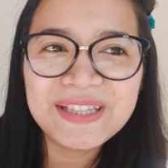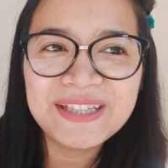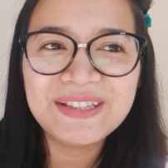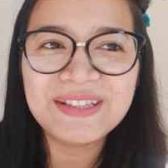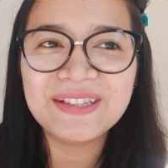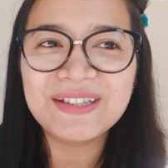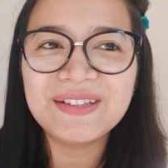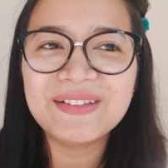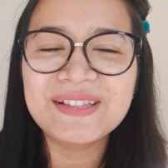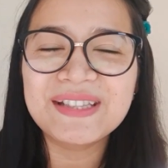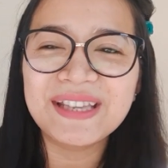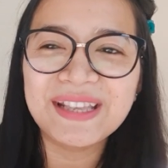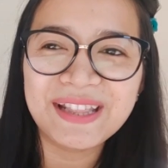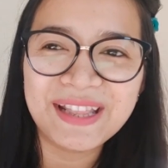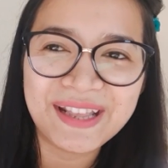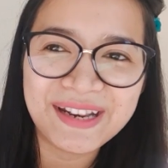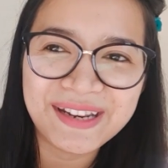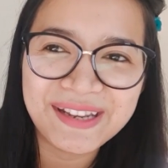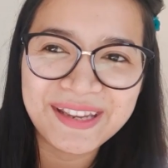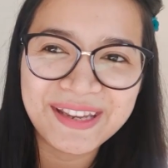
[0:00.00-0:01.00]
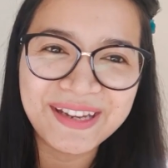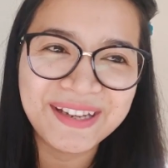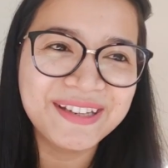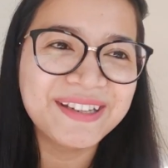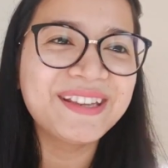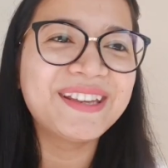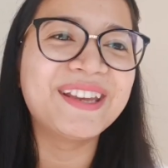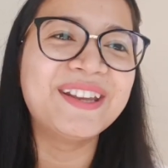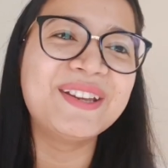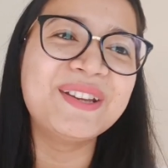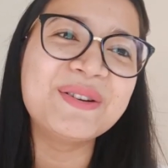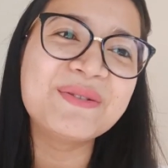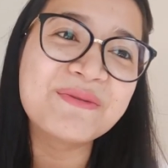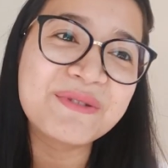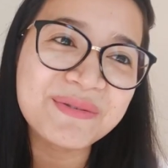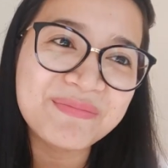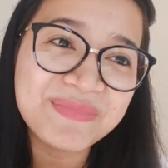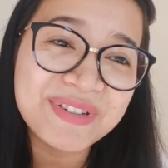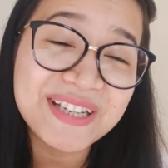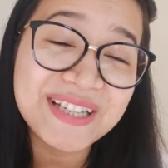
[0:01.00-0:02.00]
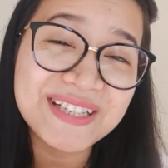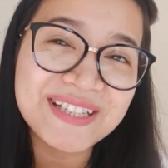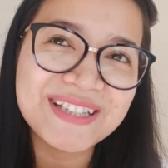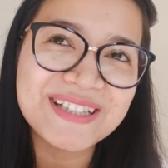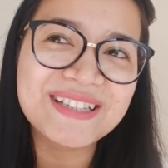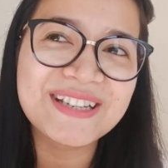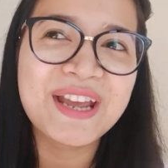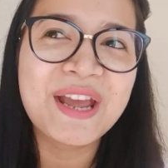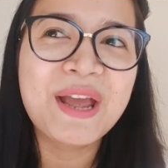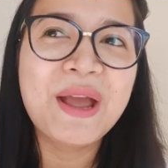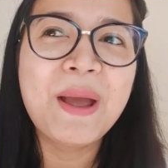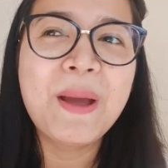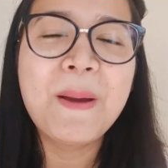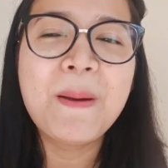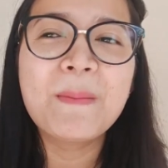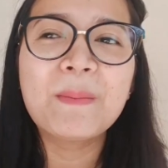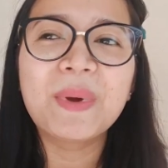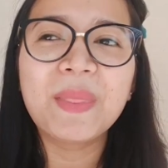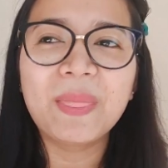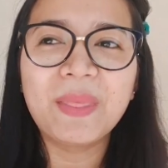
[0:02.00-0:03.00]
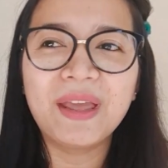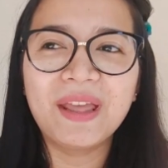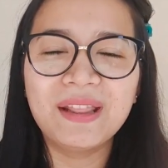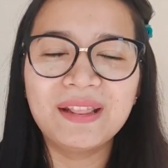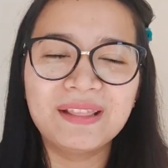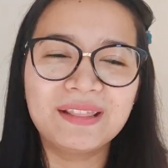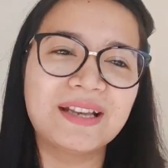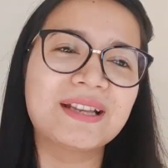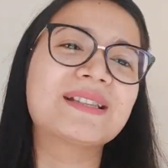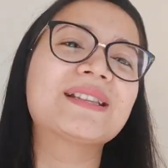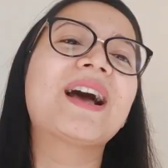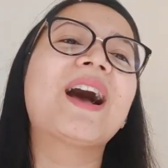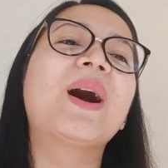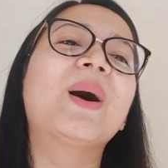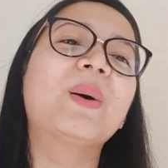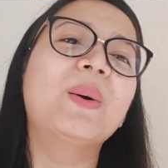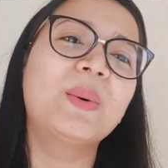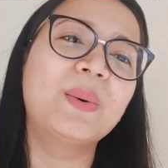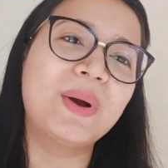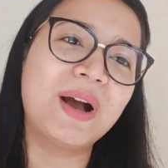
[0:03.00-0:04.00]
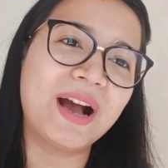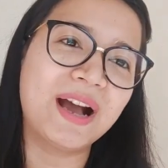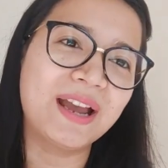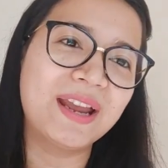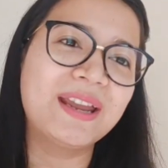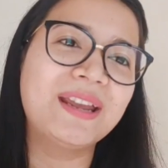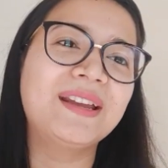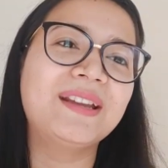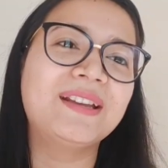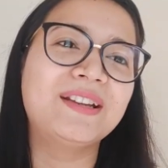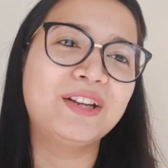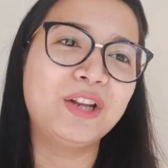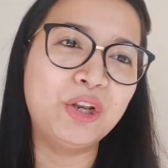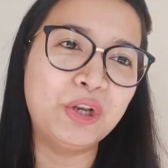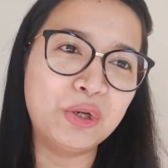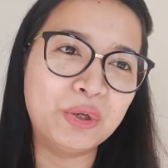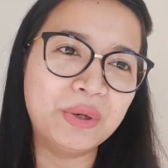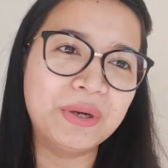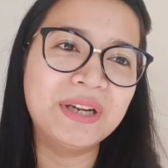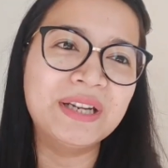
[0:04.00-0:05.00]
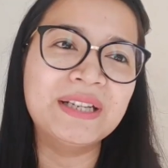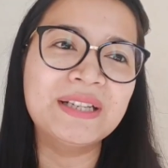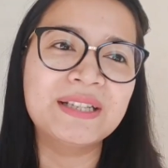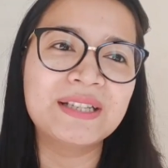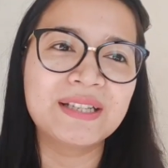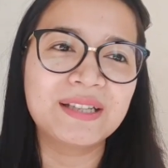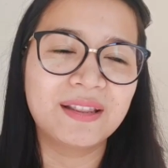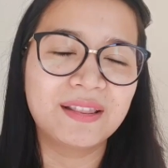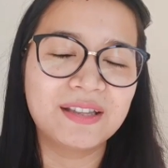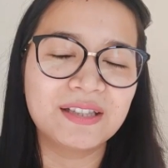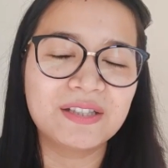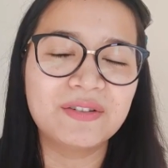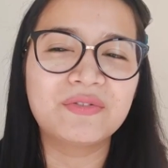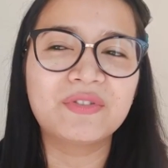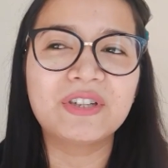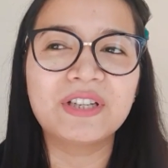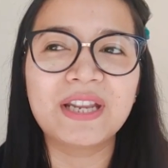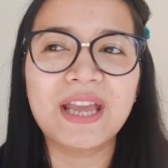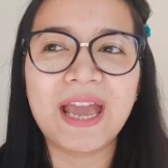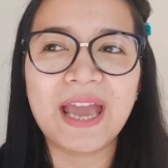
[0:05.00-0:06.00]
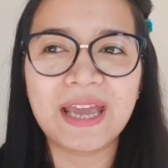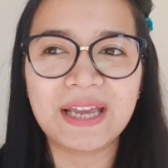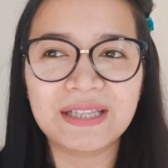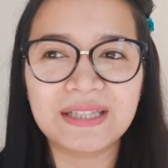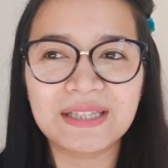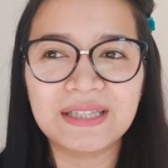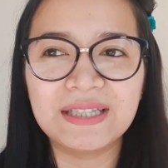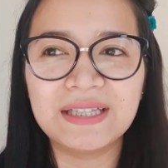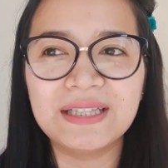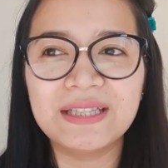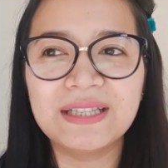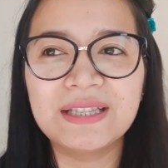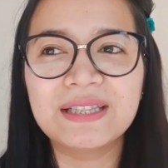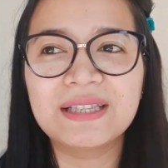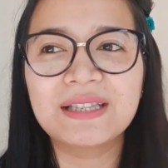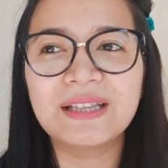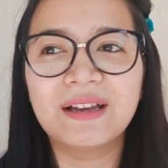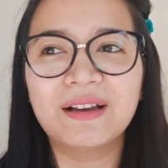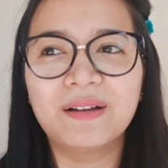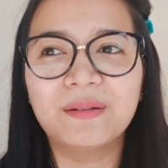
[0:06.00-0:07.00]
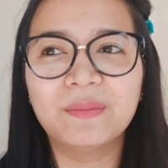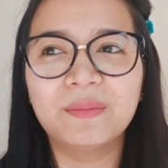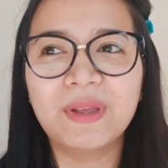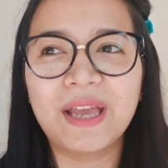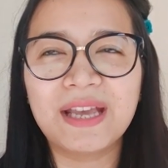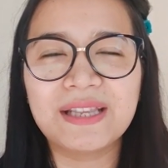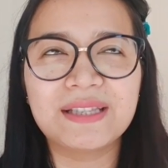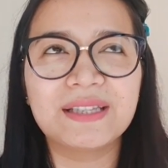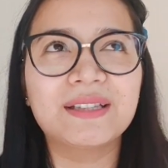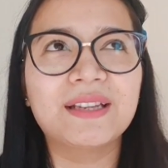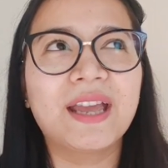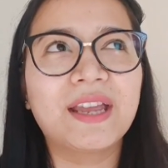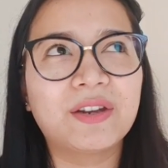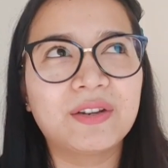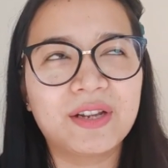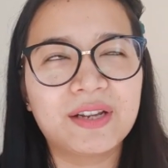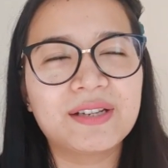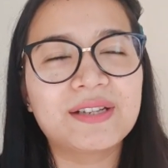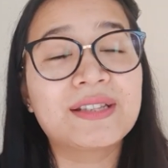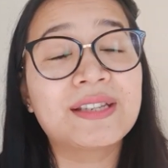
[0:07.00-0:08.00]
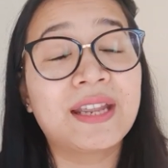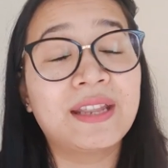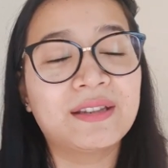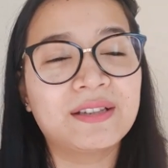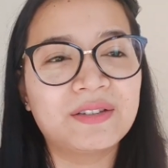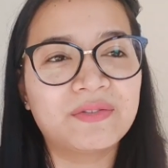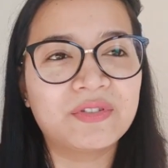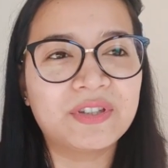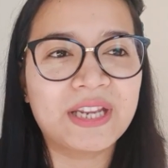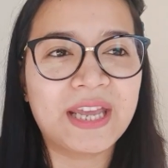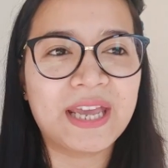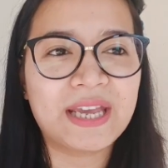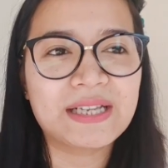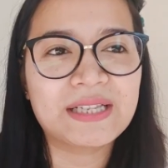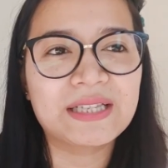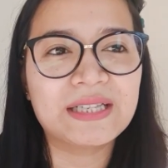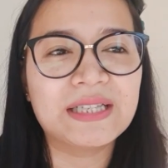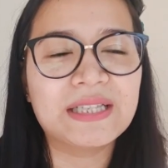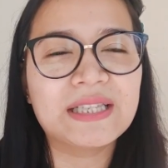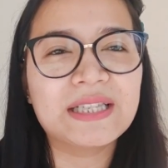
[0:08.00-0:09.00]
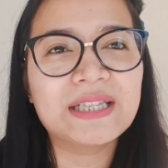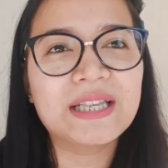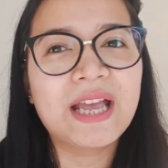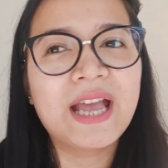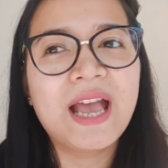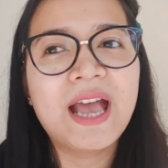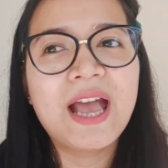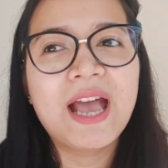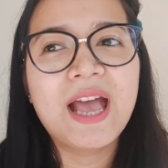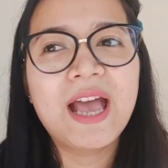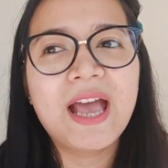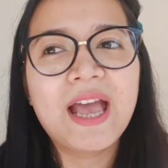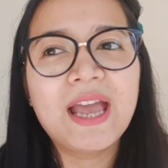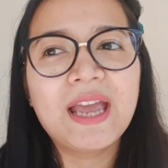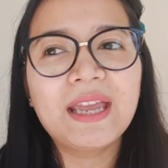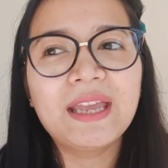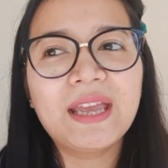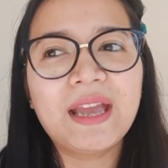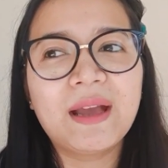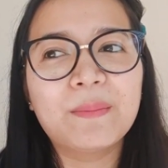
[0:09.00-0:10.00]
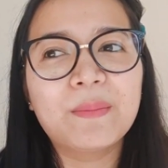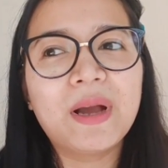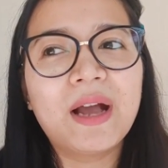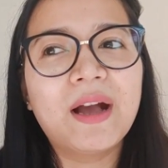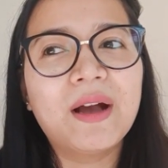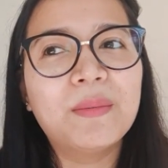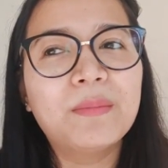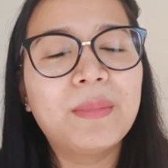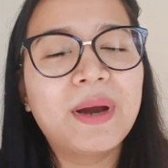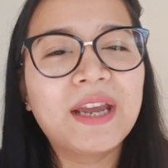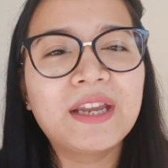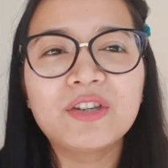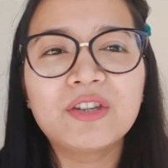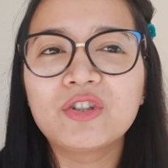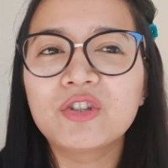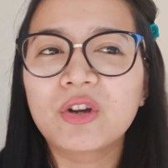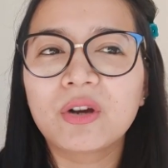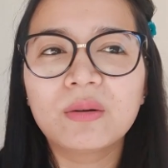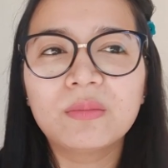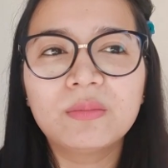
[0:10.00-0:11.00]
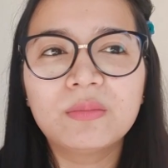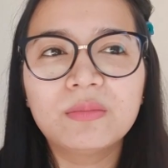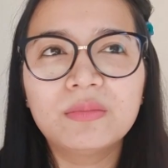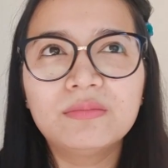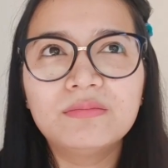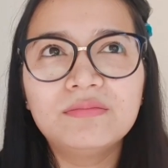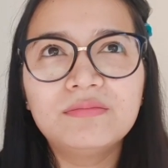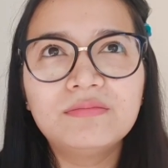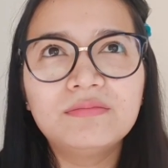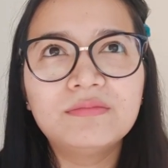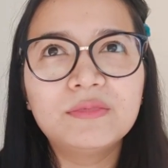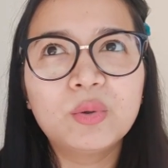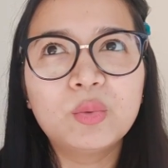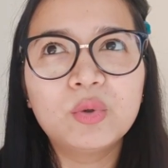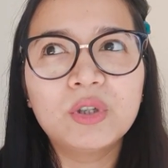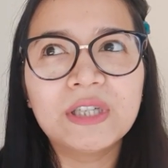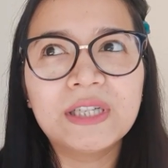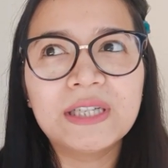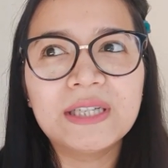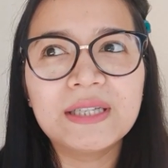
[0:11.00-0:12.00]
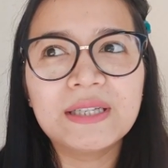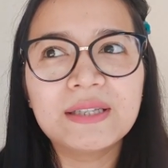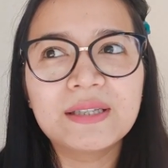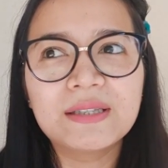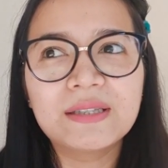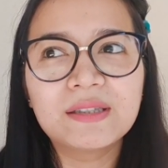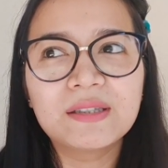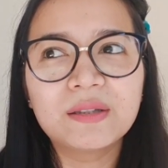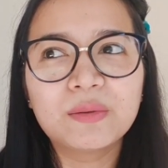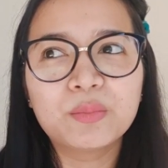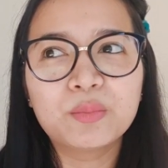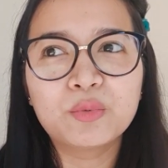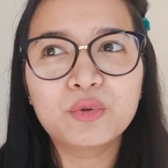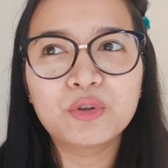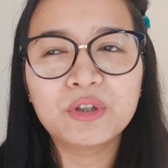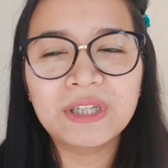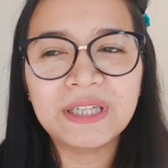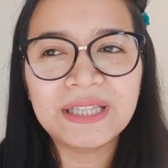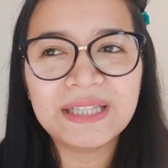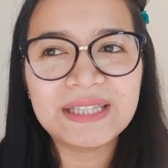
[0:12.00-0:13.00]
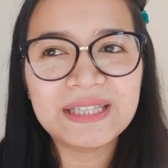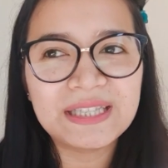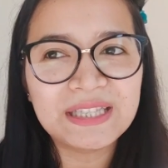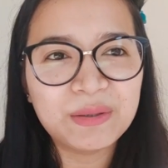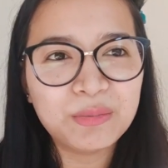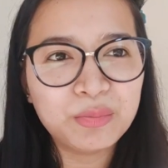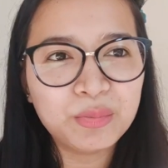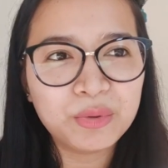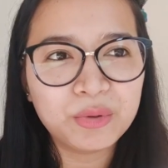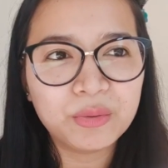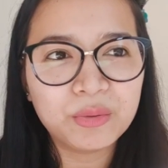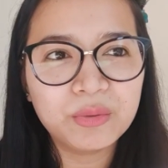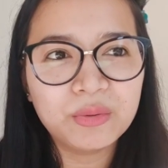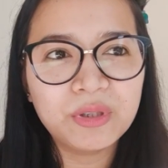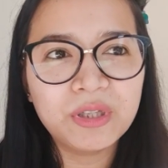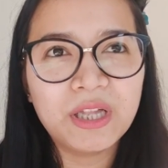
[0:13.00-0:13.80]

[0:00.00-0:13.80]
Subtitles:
can you say that again, can you repeat it? But then that's how I learned the different accents, as in I could understand the different accents. My job was pretty simple,